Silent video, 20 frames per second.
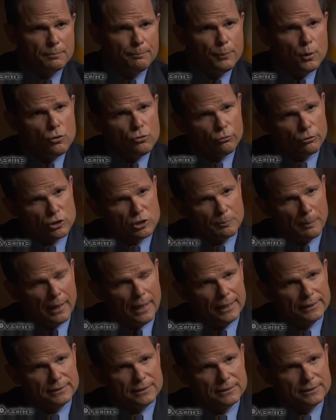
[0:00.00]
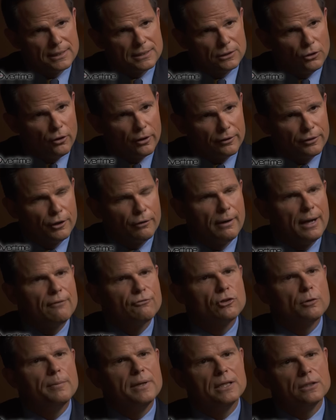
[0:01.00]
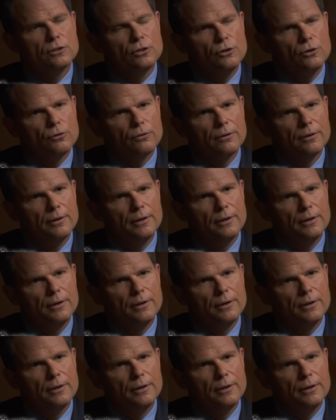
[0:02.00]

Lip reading: Bout responds and says, look, they're after me too.